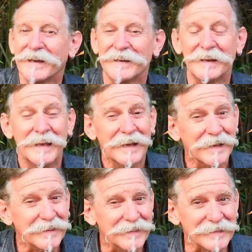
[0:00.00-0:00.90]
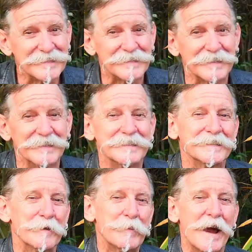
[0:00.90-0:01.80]
And this
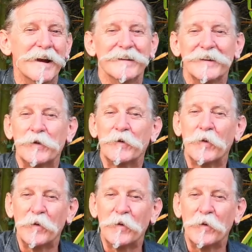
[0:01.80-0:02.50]
is apparently